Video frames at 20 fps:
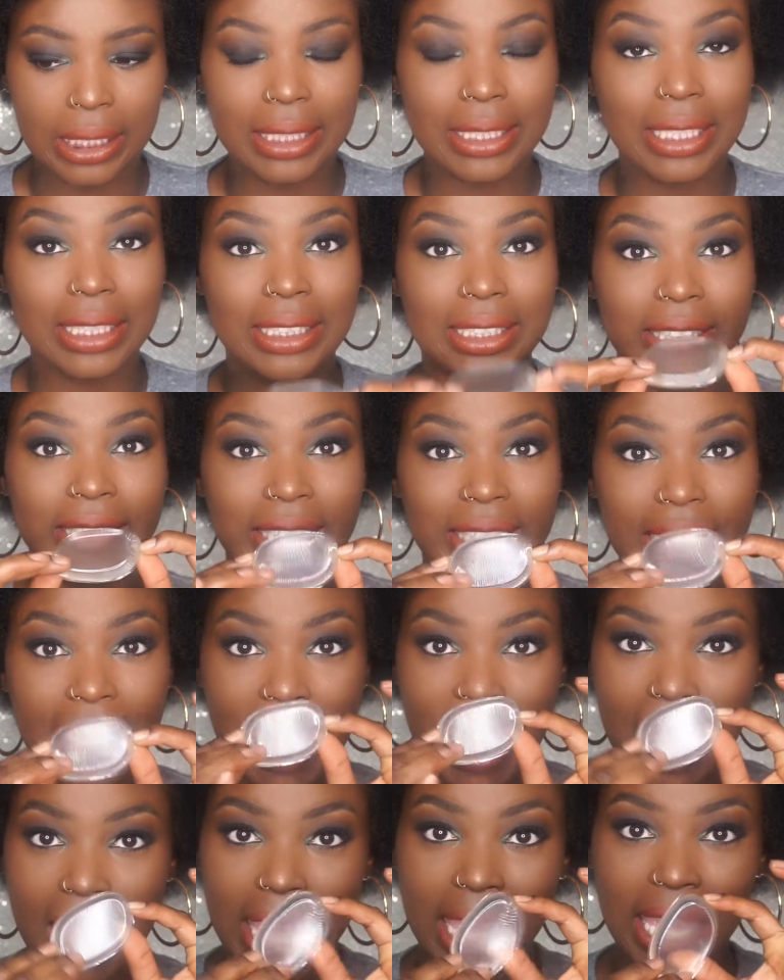
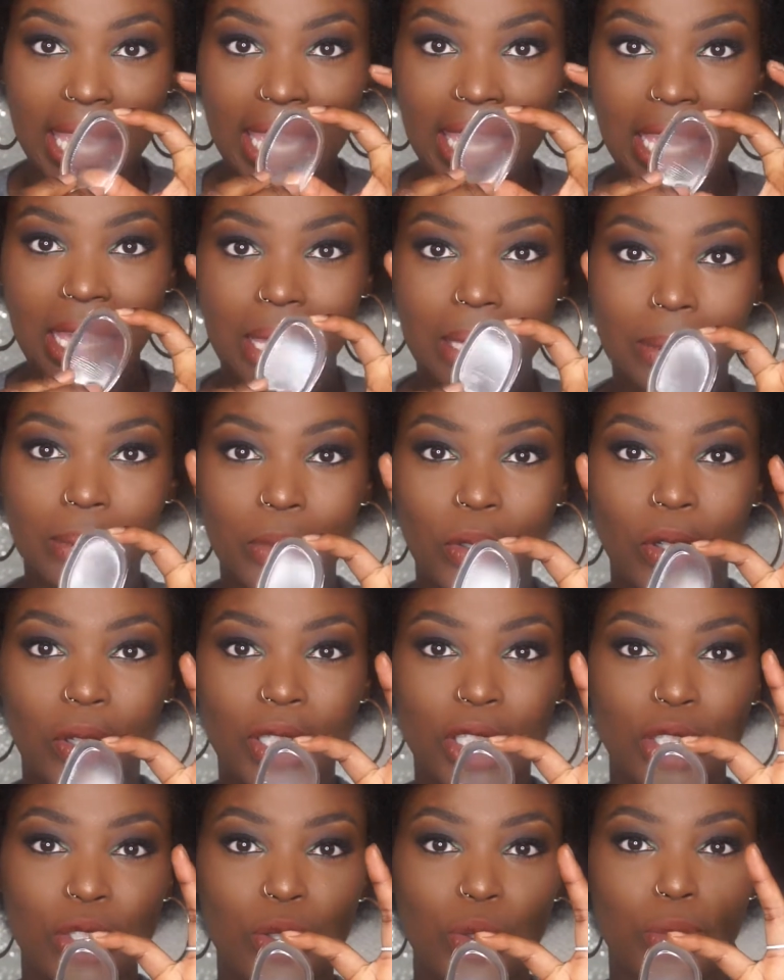Today I'm
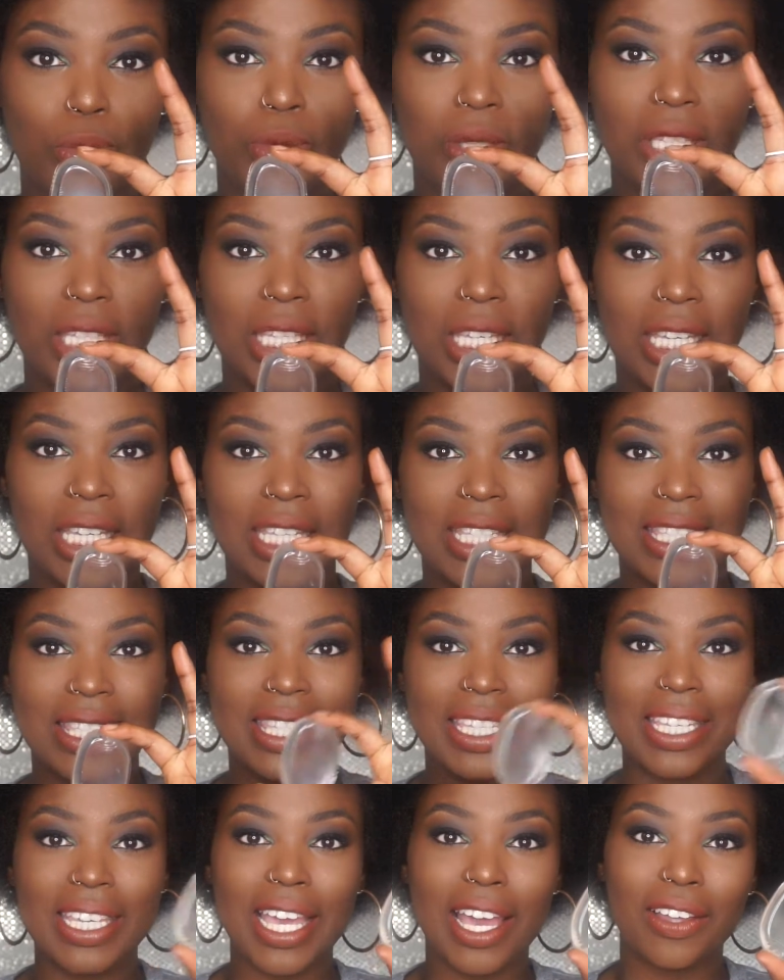going to be
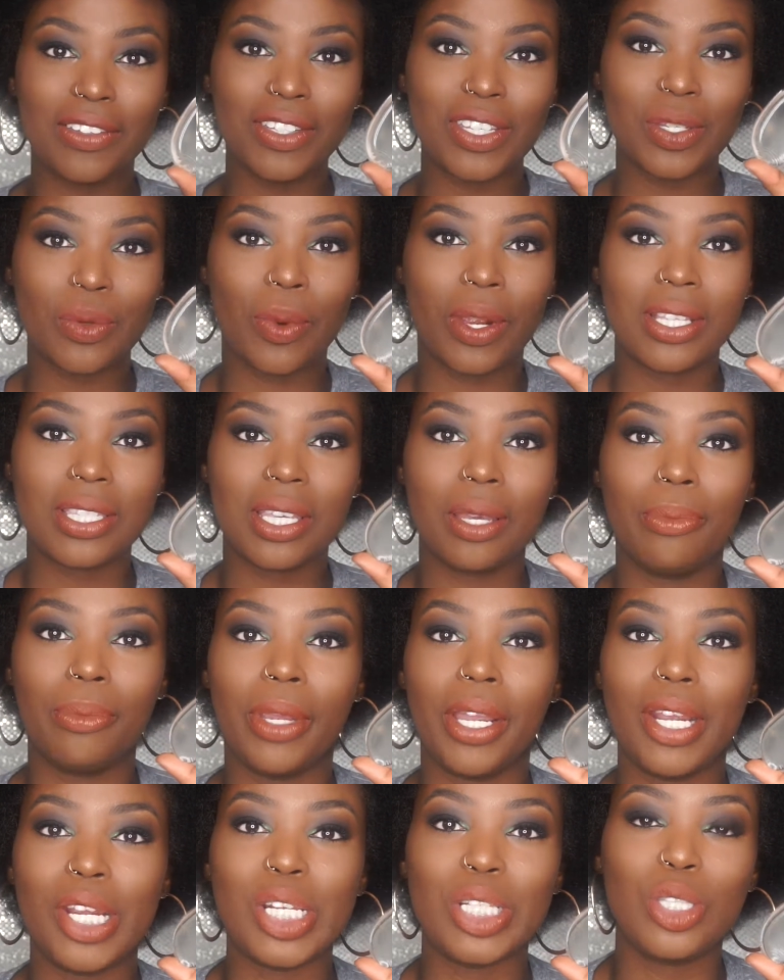seeing how this works
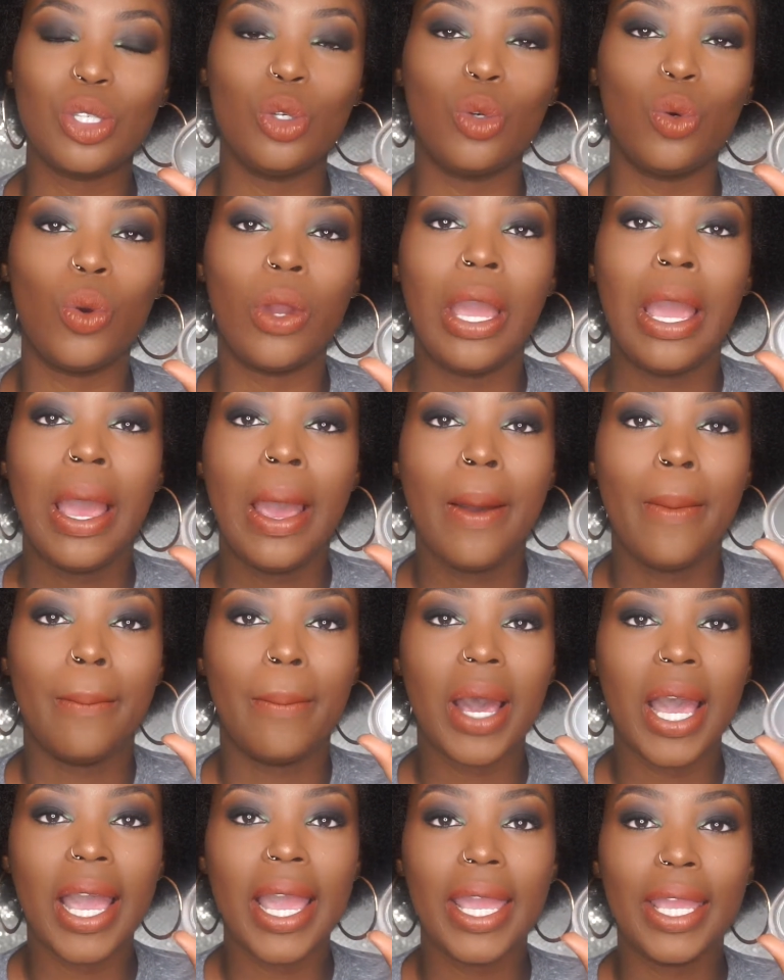compared to
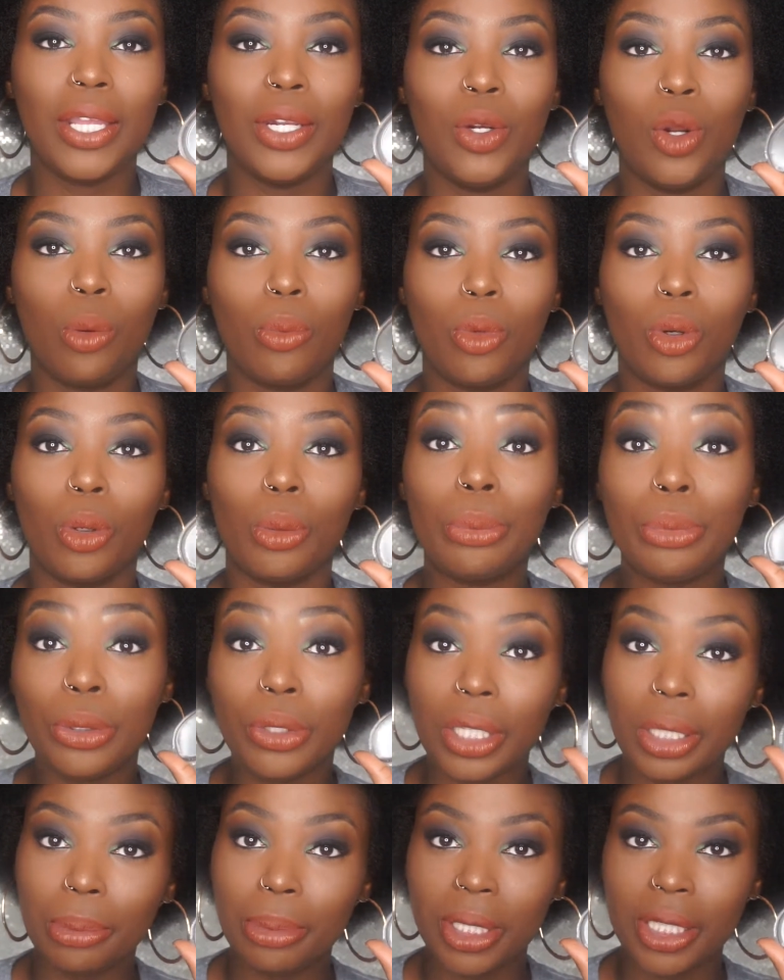my normal
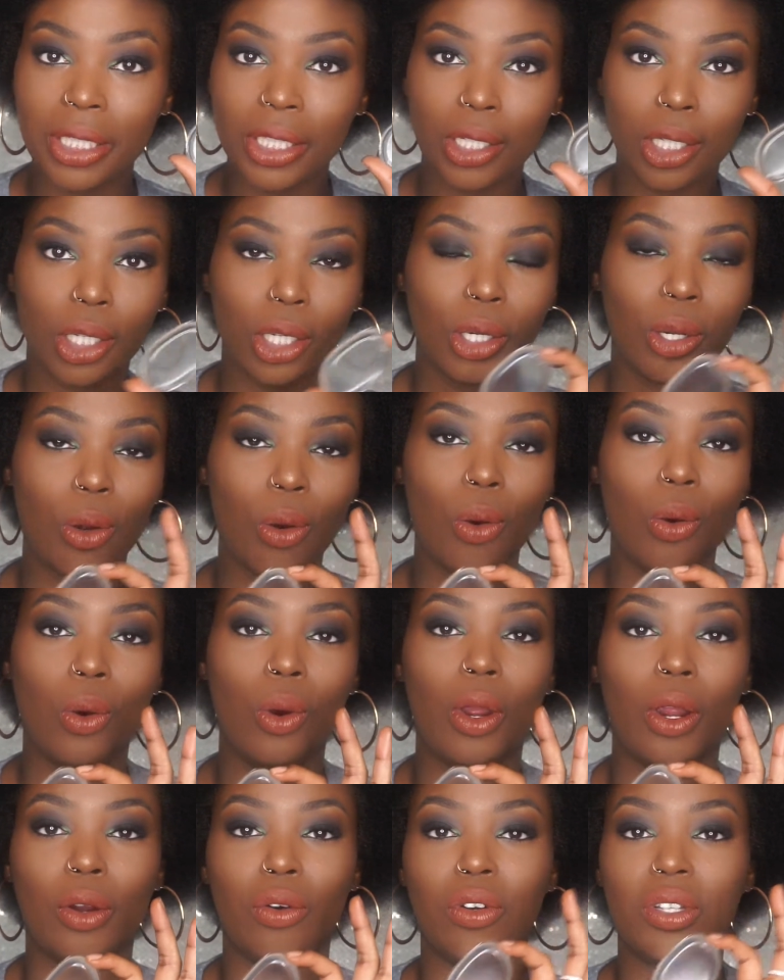beauty blender
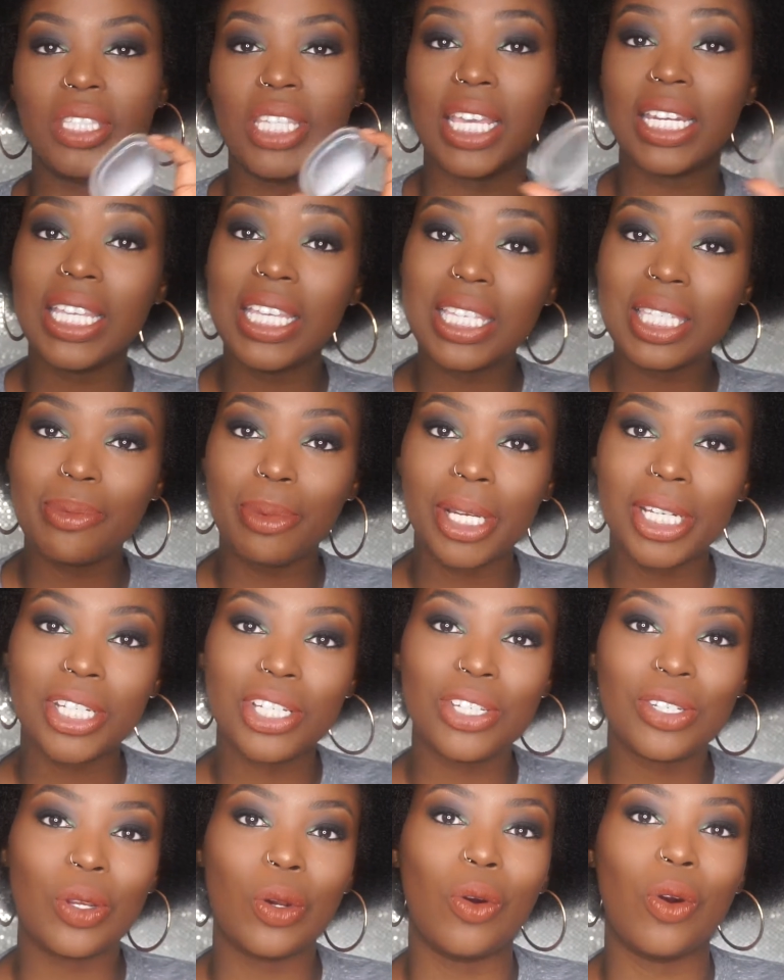or Real Technique
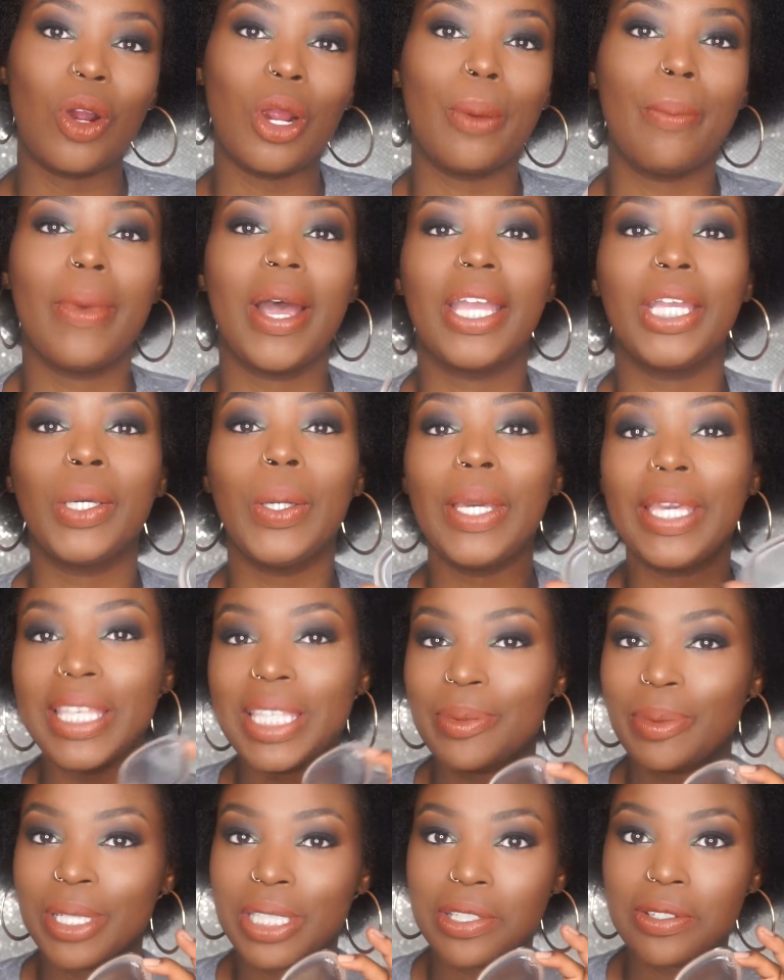sponge or my cookie
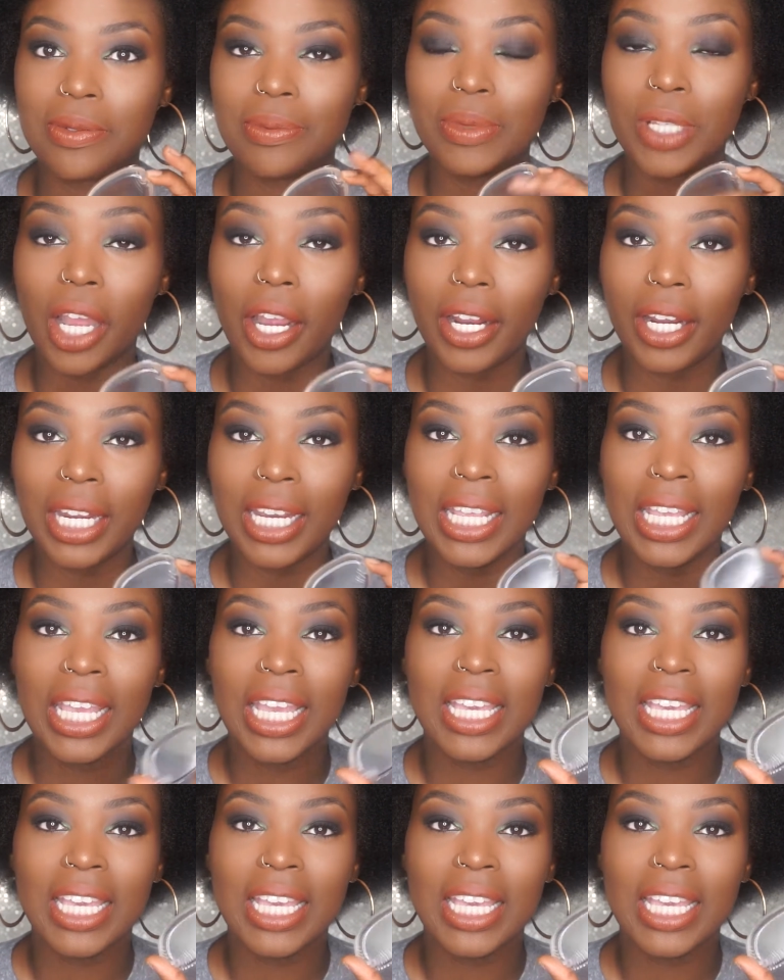sponge from Tarte.